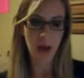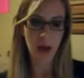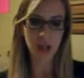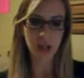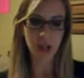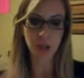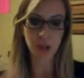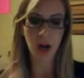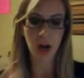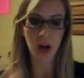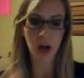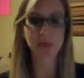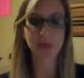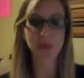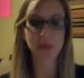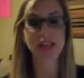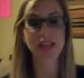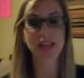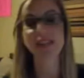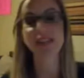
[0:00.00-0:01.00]
We do
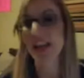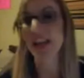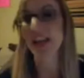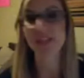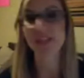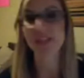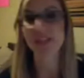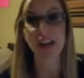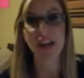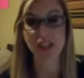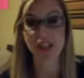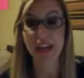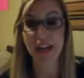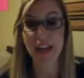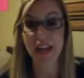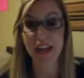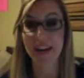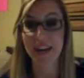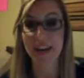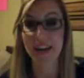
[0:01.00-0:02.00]
100%
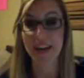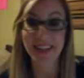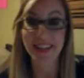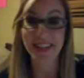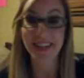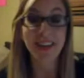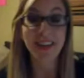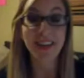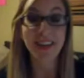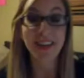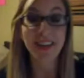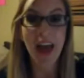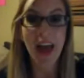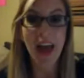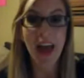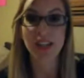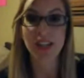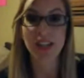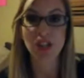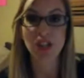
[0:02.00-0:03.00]
satisfaction guarantee.
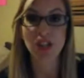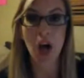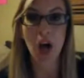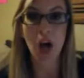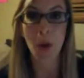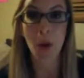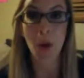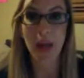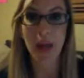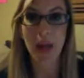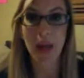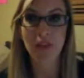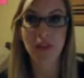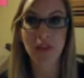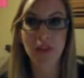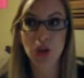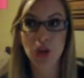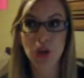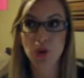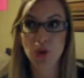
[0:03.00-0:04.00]
And so
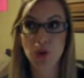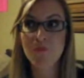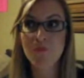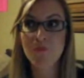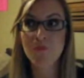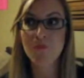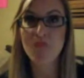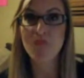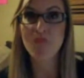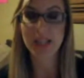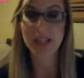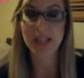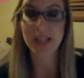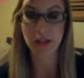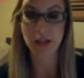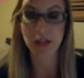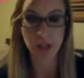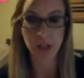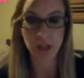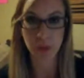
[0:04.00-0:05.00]
if you
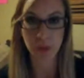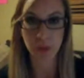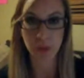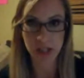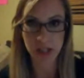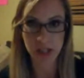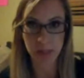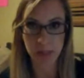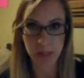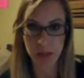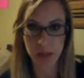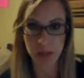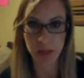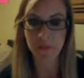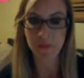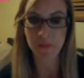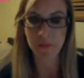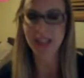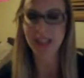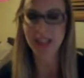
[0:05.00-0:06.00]
sell something to the customer,